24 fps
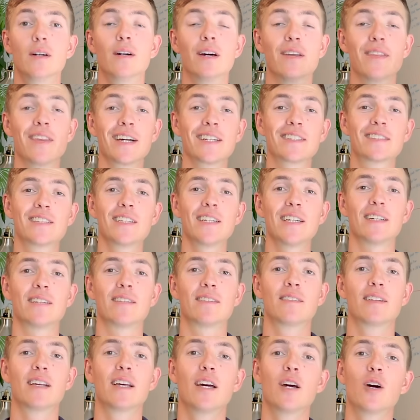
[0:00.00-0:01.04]
And that's it.
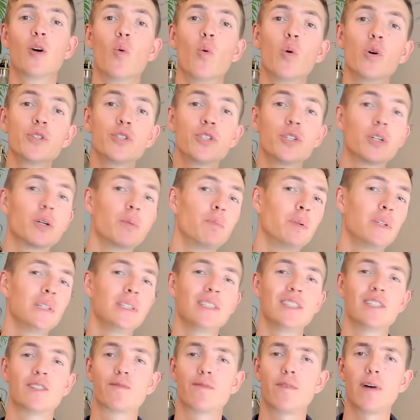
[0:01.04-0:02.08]
Once you complete
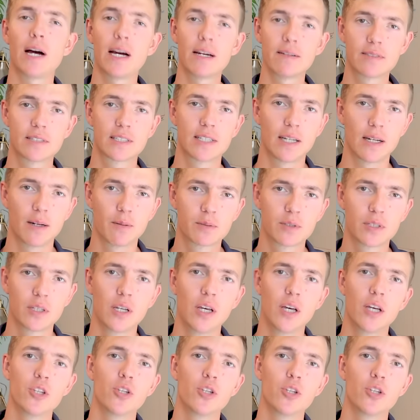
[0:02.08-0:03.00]
these 5 steps,